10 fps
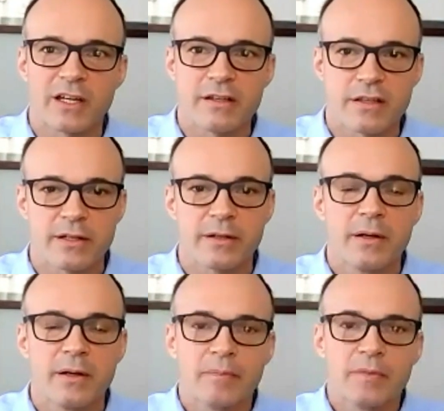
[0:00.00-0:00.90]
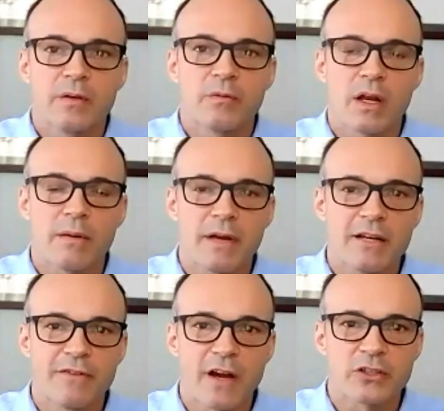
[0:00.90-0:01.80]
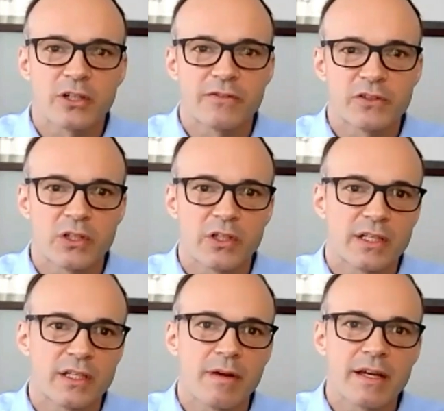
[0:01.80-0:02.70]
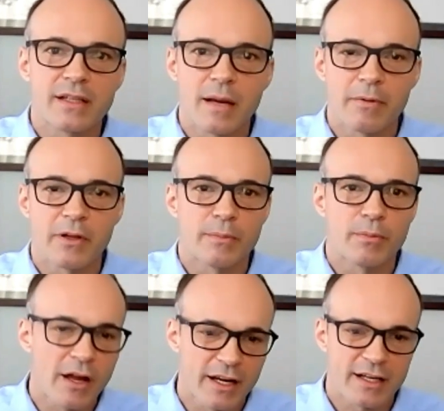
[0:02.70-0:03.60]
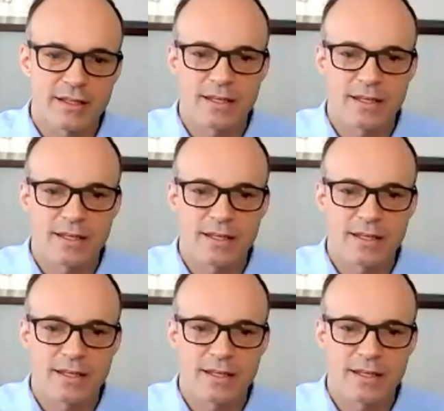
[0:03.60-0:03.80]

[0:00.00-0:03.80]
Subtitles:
I used to run a manufacturing facility that made a couple hundred products,